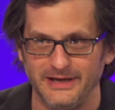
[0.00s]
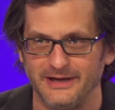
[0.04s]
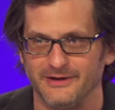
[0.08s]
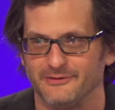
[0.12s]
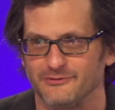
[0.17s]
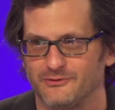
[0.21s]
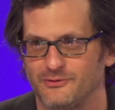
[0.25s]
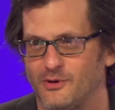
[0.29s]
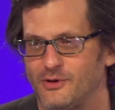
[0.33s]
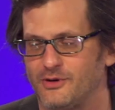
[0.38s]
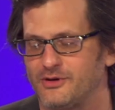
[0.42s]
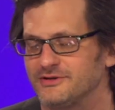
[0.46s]

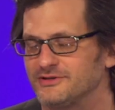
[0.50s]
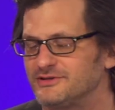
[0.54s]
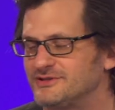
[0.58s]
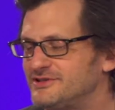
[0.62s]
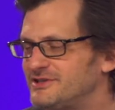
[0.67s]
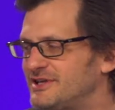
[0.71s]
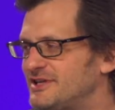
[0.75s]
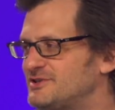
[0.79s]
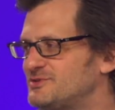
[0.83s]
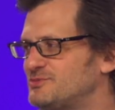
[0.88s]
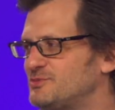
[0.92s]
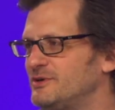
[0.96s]
of course.
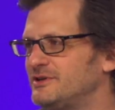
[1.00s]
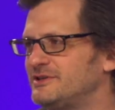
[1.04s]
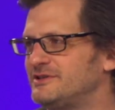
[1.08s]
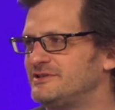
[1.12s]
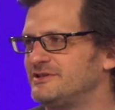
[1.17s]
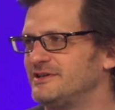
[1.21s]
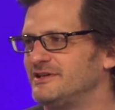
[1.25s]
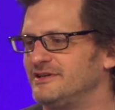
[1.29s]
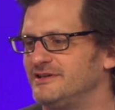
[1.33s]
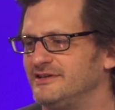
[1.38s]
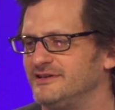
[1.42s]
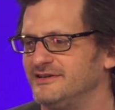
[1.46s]
That's
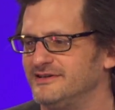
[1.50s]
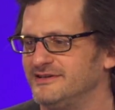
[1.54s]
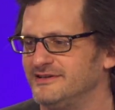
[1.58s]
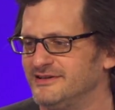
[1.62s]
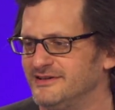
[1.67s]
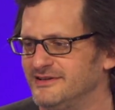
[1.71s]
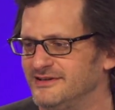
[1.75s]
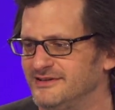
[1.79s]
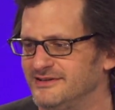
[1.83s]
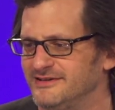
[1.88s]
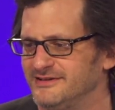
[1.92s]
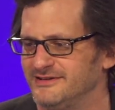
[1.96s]
what
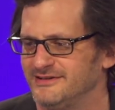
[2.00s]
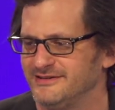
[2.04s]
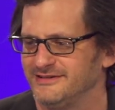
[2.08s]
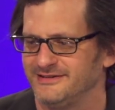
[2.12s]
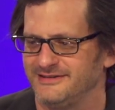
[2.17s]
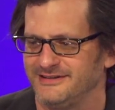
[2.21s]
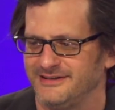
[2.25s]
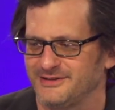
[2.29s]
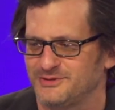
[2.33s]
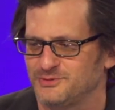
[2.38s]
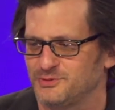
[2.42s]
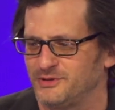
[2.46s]

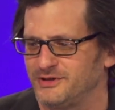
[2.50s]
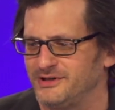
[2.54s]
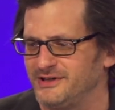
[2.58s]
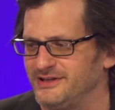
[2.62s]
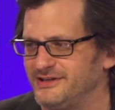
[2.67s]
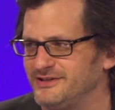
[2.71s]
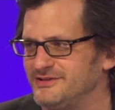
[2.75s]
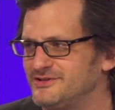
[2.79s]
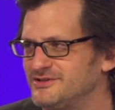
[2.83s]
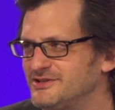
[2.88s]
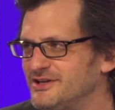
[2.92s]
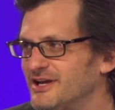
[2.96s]
That's what it
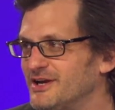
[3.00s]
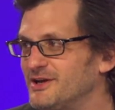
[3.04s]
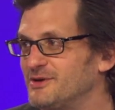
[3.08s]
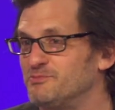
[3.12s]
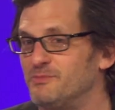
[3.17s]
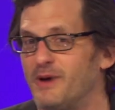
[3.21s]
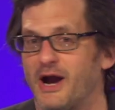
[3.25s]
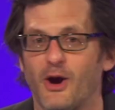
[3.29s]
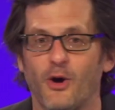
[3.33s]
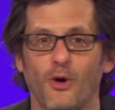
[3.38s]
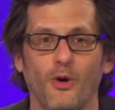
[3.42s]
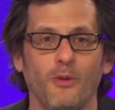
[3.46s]
is. Like,
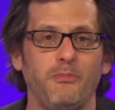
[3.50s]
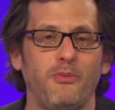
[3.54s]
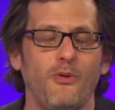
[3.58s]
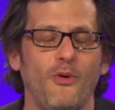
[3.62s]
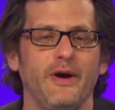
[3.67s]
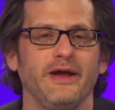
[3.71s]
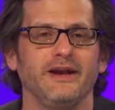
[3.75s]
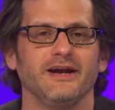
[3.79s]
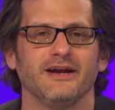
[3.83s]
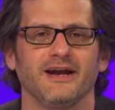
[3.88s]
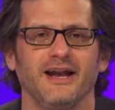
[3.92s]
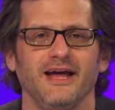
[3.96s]
my whole
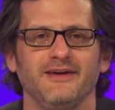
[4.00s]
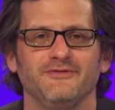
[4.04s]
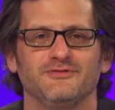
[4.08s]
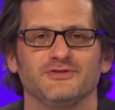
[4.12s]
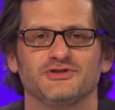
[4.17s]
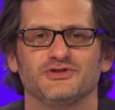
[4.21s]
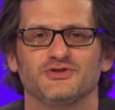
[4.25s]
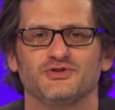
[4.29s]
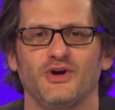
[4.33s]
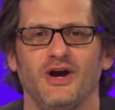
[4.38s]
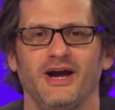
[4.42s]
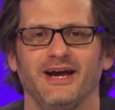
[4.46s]
point in life
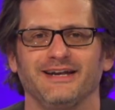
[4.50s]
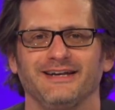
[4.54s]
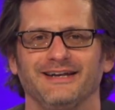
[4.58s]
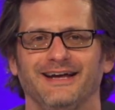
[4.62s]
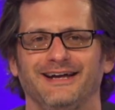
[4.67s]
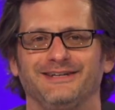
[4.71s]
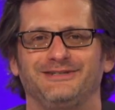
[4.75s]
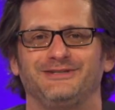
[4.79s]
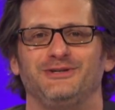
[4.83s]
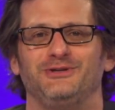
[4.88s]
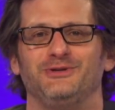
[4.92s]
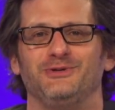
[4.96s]
is trying
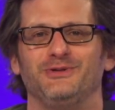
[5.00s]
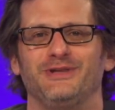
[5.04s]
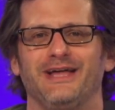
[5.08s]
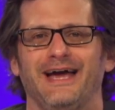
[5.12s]
not to do